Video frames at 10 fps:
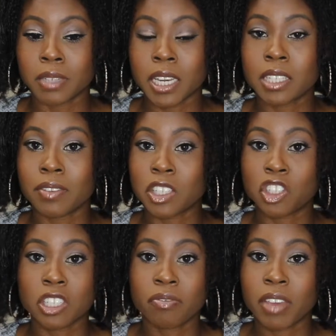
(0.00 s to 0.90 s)

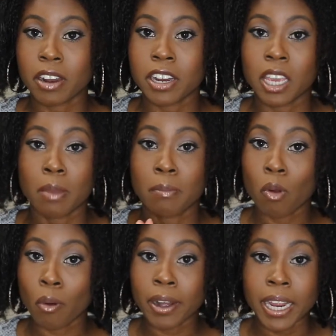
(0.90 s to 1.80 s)
it's just very
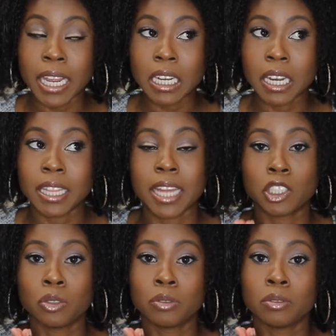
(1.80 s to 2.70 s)
important
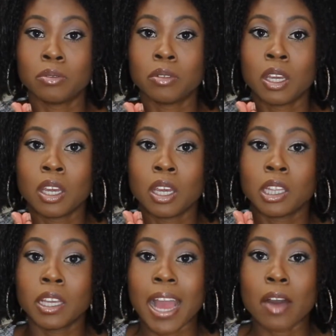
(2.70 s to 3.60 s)
that you
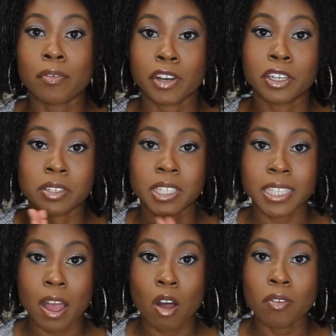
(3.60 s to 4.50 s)
look out for
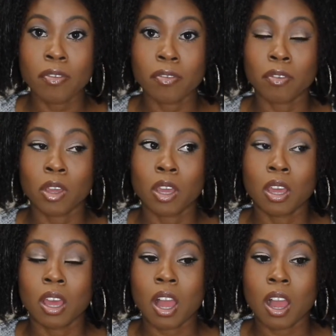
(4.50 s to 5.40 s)
yourself,
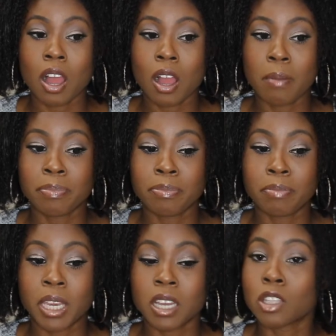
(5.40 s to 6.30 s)

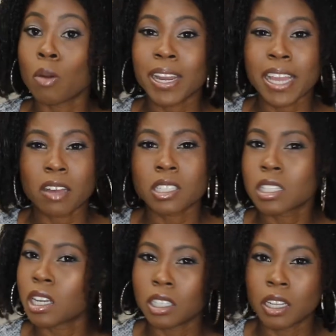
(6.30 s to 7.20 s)
because nobody else
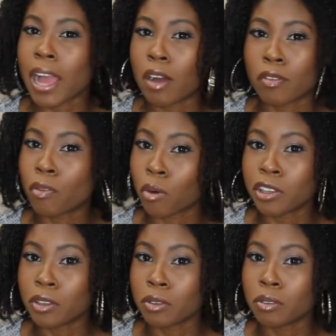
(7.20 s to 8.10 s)
is gonna look out for
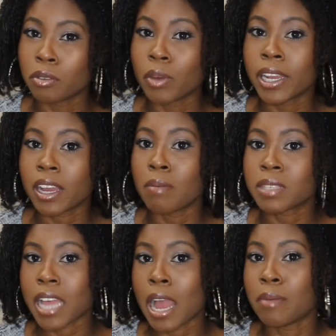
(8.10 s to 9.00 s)
you when it
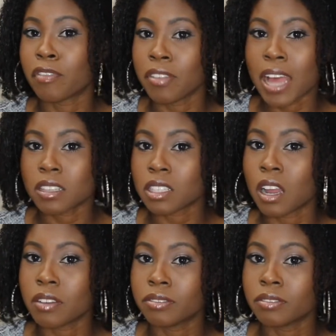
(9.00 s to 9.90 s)
comes time for that
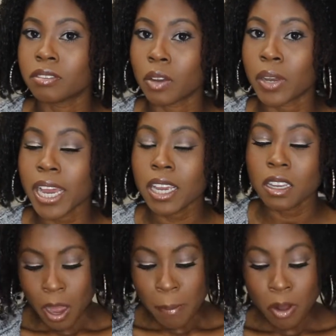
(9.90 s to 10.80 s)
stuff, okay?
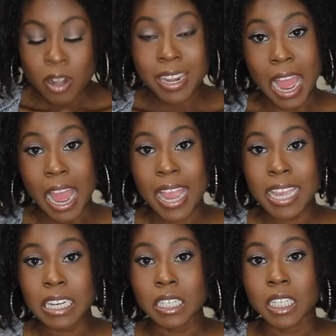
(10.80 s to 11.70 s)
Number
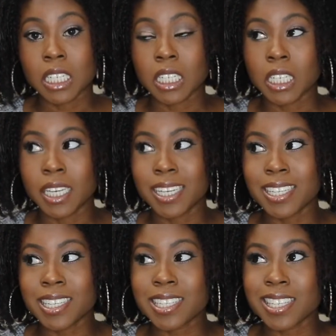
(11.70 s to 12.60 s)
9
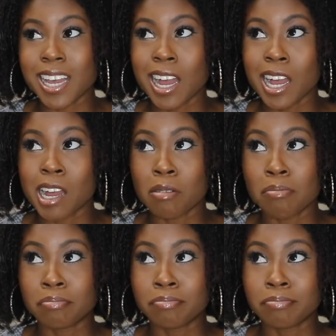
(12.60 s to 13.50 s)
is
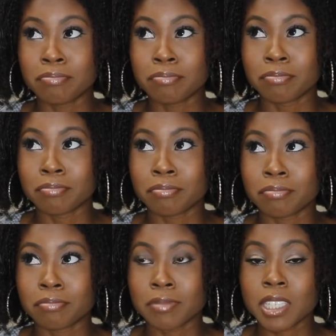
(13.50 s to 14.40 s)

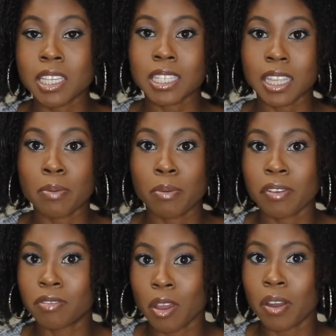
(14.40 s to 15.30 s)
to sleep
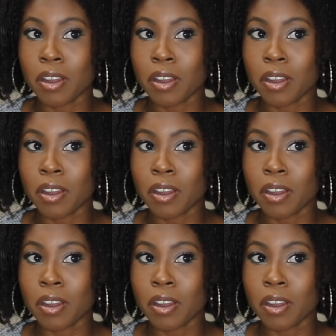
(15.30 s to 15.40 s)
with no